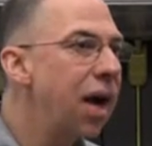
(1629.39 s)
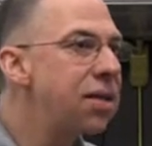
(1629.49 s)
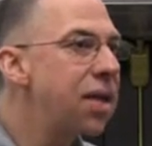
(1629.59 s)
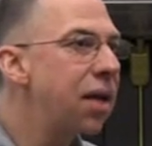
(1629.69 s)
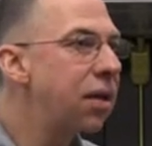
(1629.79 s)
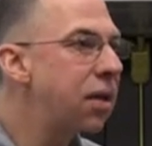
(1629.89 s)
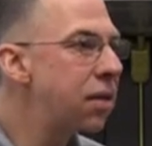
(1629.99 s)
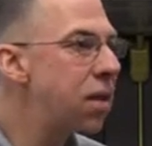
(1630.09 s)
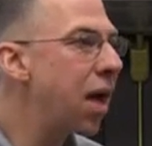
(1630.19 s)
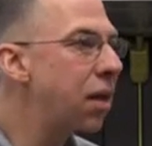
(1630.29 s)
I
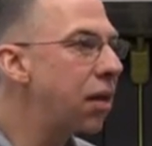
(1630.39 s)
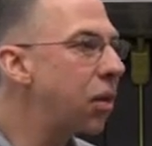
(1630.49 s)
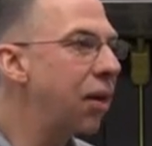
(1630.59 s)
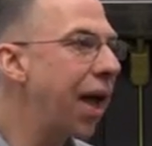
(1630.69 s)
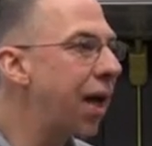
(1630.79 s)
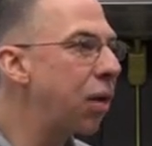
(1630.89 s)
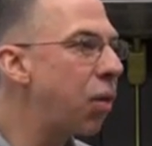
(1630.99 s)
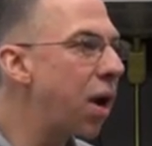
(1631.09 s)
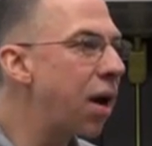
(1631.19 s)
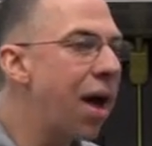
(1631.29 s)
take Jonathan and Luke
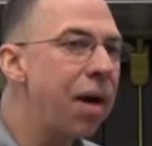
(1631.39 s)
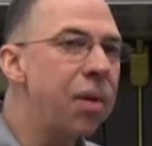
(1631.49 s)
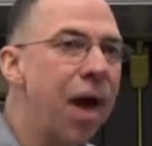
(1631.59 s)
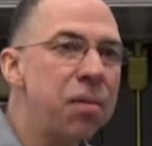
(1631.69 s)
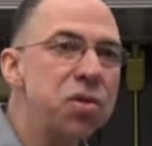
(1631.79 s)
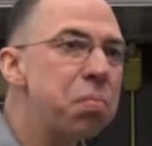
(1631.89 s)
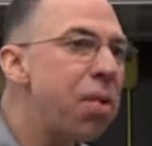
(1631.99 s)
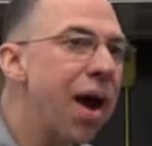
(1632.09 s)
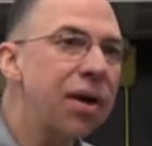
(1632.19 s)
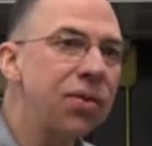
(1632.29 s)
anywhere. I'm as
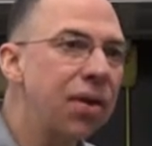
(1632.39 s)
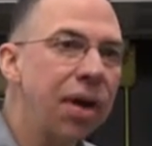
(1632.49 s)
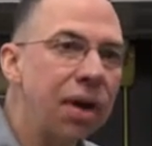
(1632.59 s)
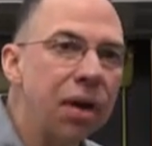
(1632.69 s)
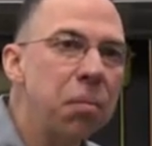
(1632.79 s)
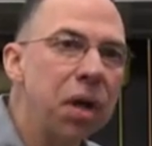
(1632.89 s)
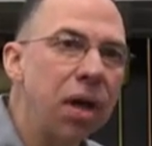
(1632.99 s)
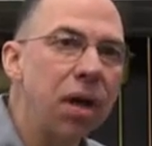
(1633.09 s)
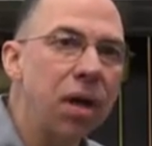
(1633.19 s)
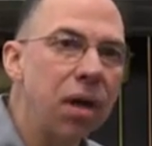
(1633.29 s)
proud as can
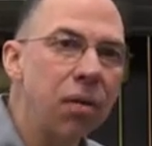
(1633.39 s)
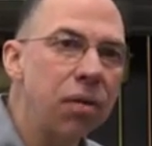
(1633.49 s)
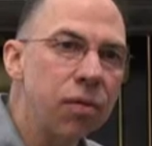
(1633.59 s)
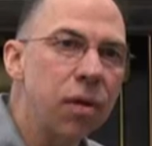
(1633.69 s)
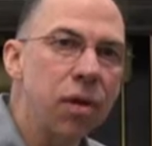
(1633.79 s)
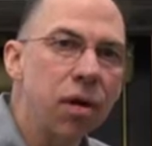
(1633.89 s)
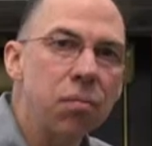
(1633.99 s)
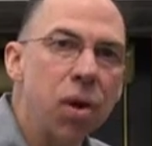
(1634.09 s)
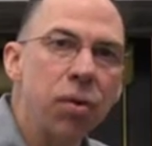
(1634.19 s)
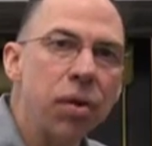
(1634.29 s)
be for
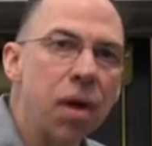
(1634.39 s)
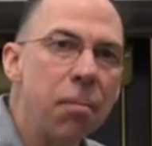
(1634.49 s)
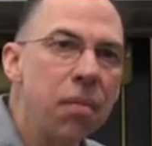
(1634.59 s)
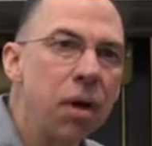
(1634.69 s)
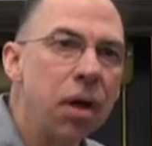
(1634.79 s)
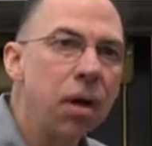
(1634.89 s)
both of them.